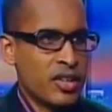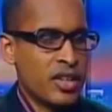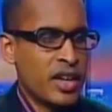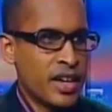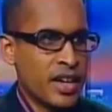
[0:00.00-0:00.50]
of
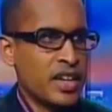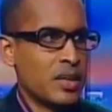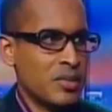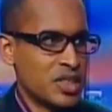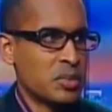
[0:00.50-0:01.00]
the high-end
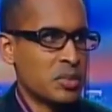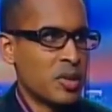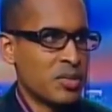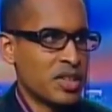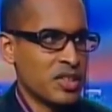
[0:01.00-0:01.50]
commercial
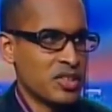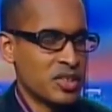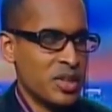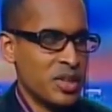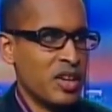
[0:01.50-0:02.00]
properties
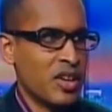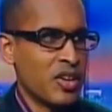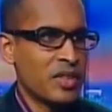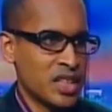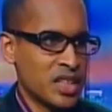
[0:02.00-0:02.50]
also been, a
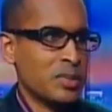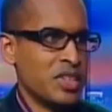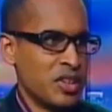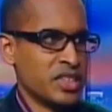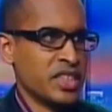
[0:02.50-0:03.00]
lot of it has
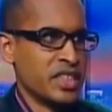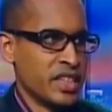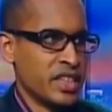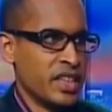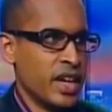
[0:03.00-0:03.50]
been
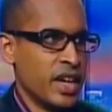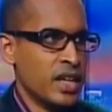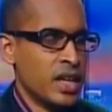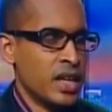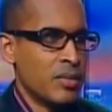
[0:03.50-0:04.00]
concentrated there.
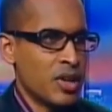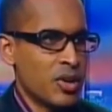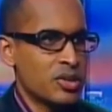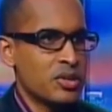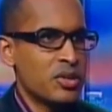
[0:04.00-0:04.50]
But
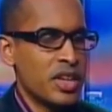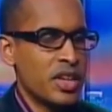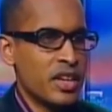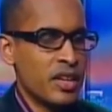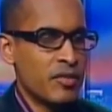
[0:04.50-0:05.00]
also
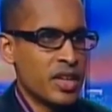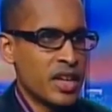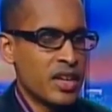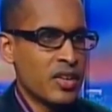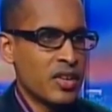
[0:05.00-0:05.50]
if you
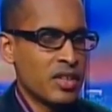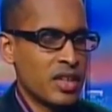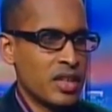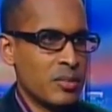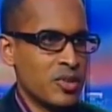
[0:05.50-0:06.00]
take a lot
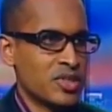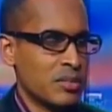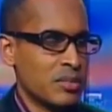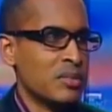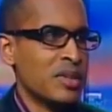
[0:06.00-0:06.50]
of the more
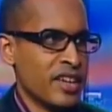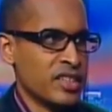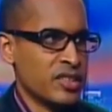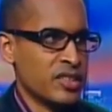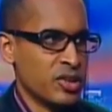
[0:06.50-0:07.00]
suburban
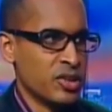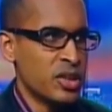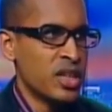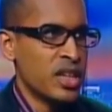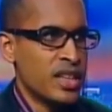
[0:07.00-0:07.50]
areas
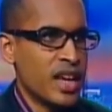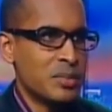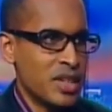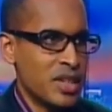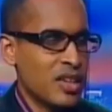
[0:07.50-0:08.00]
also, there
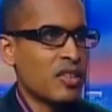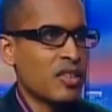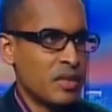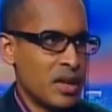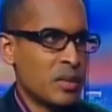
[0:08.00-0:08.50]
has been a lot
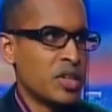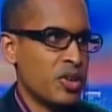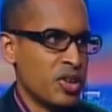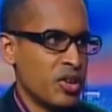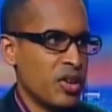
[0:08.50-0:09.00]
of
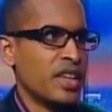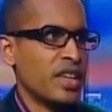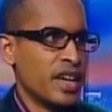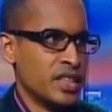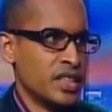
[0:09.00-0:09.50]
development going on
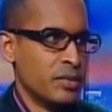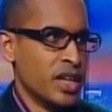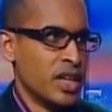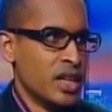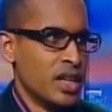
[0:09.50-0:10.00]
there as well.